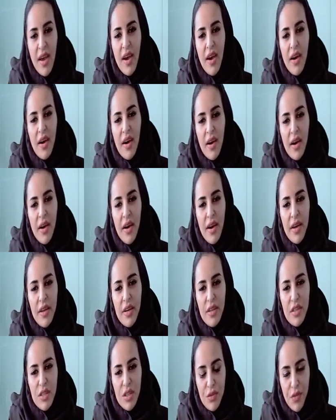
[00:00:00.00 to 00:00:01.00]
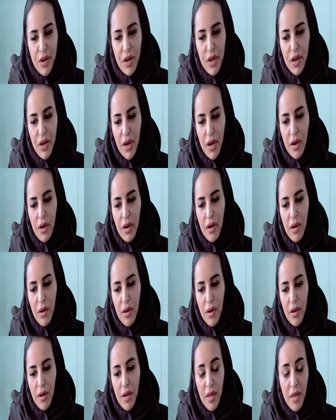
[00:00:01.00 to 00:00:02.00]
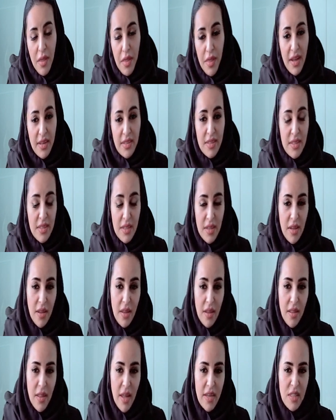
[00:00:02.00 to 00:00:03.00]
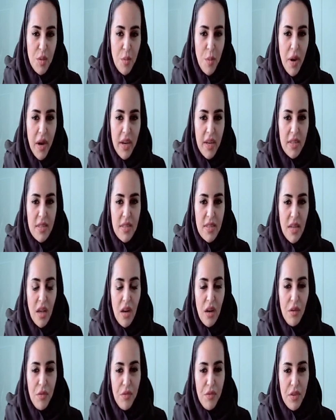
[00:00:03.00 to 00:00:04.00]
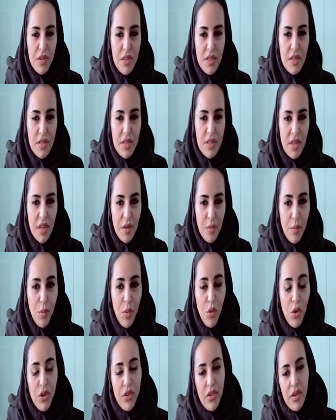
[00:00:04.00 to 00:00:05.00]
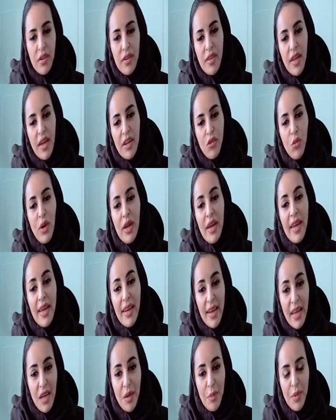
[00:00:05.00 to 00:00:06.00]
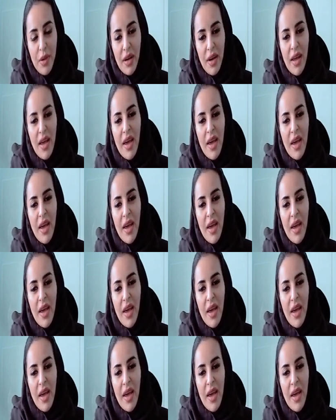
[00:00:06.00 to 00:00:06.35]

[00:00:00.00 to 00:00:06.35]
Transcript: It is very that's by itself is important that will enable